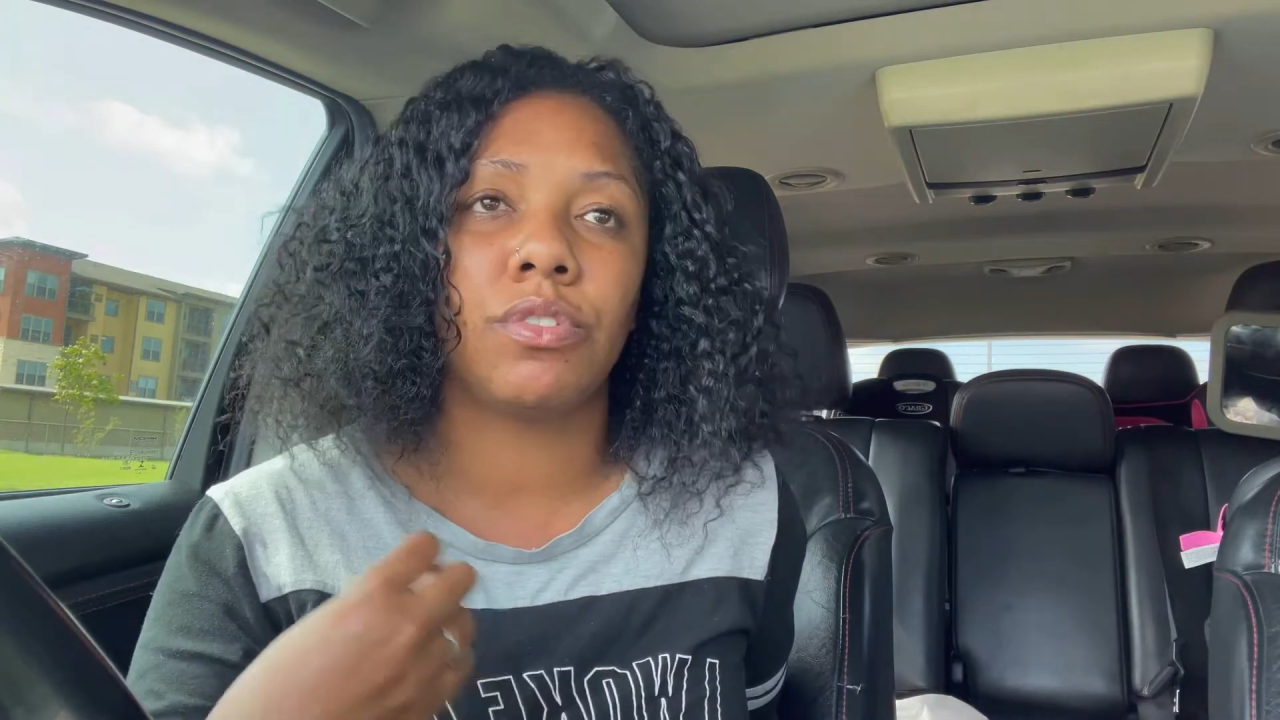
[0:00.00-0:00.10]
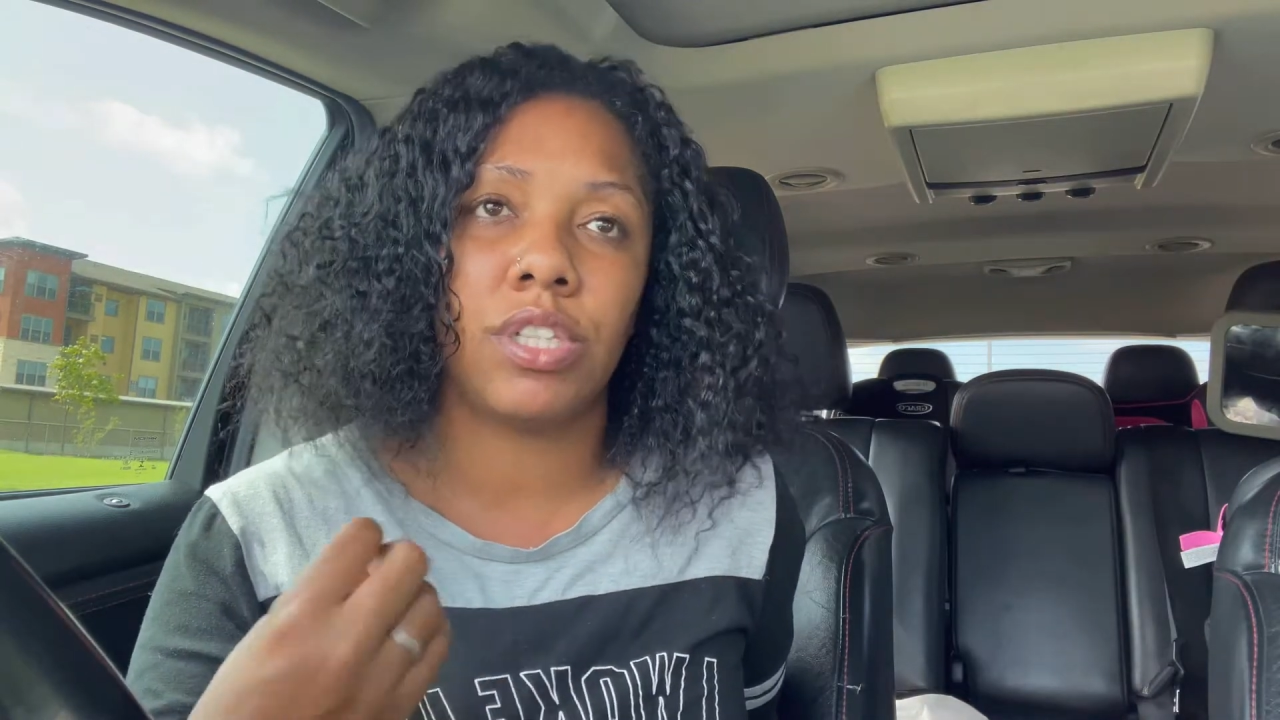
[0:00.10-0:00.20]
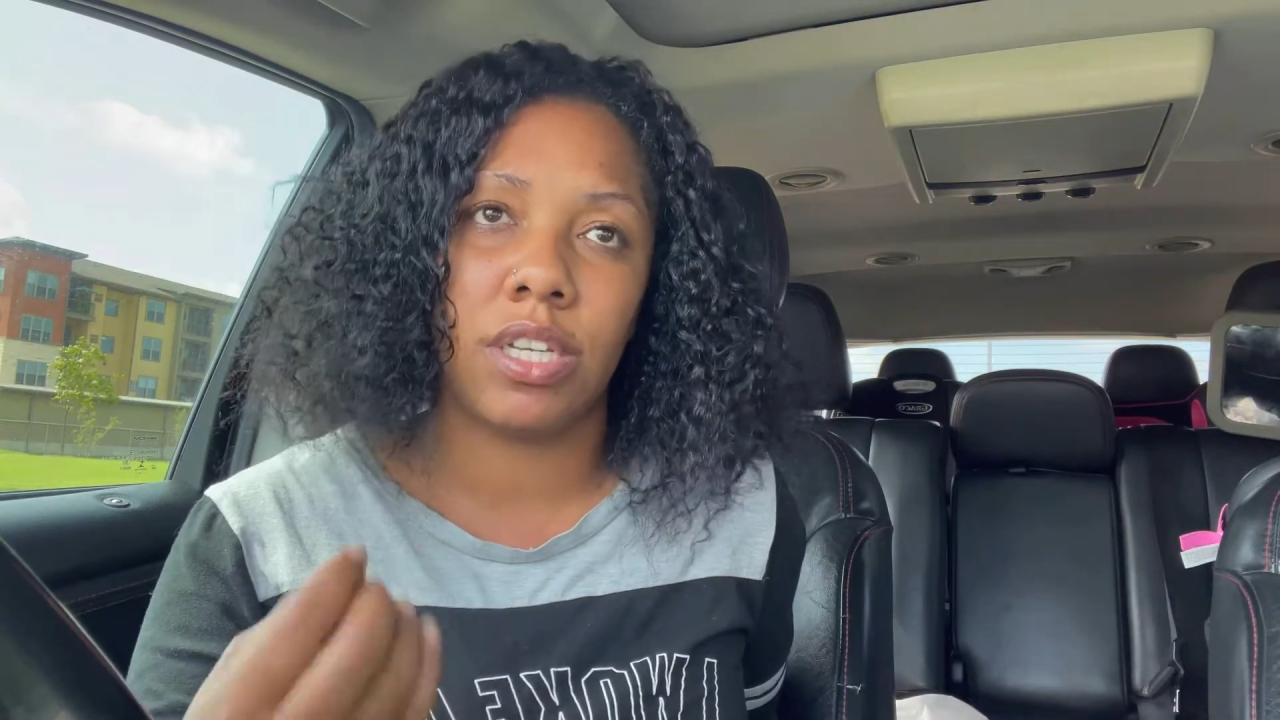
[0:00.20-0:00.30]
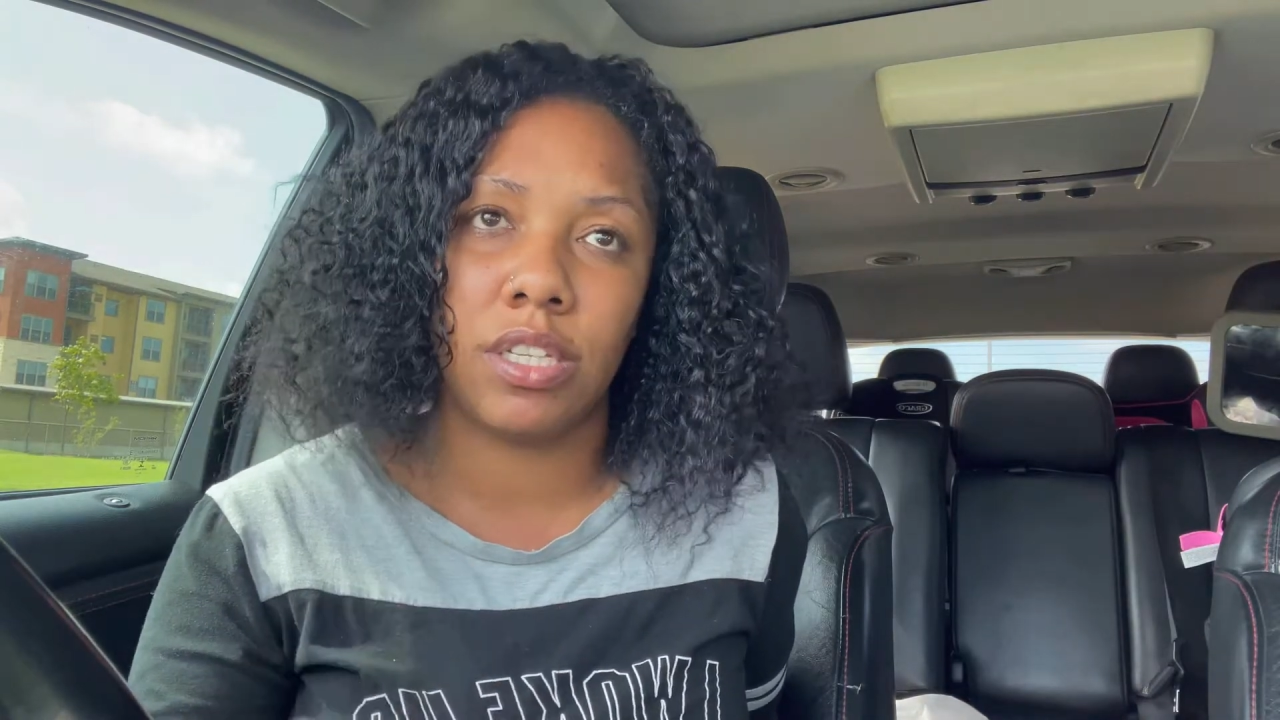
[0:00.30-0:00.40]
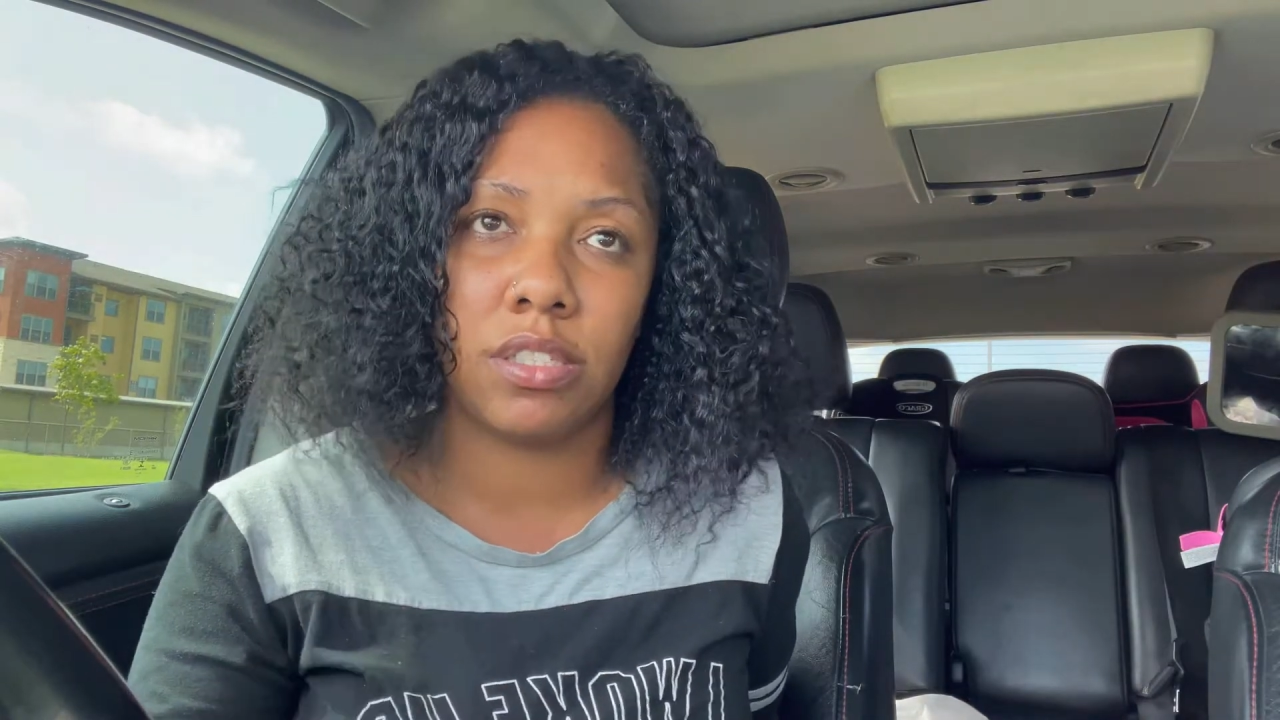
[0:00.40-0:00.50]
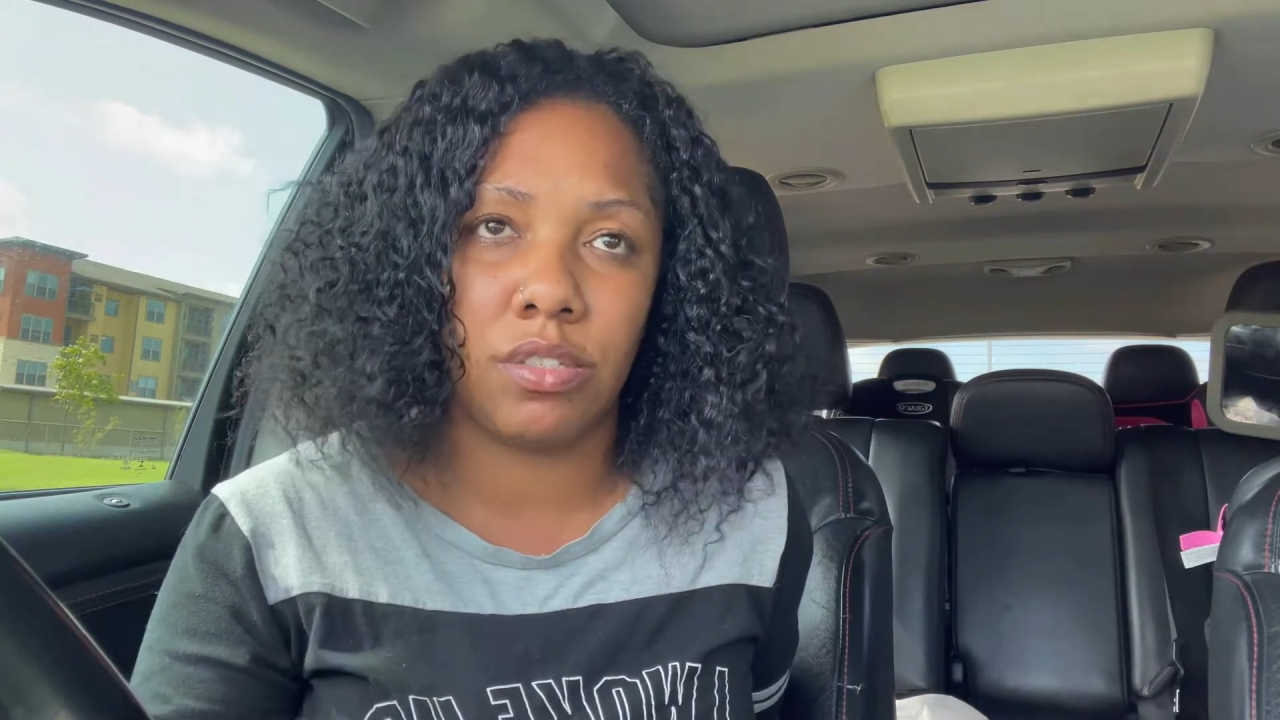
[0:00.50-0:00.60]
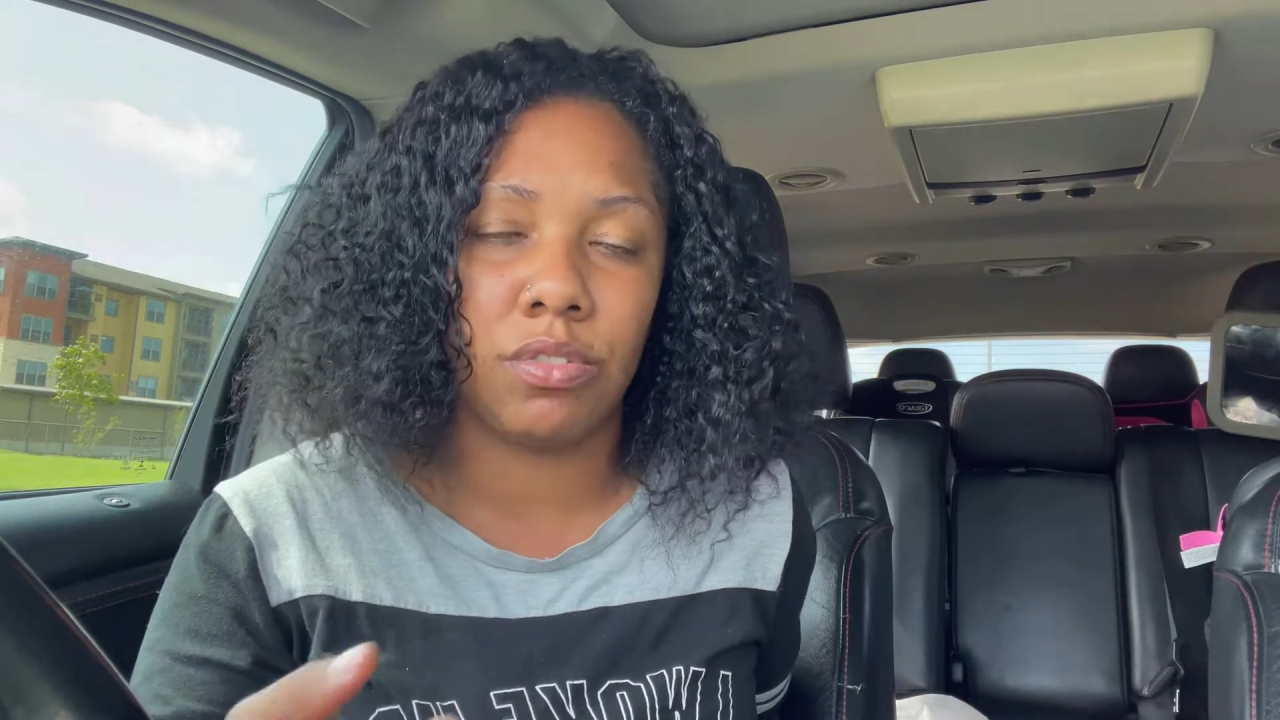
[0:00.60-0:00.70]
She is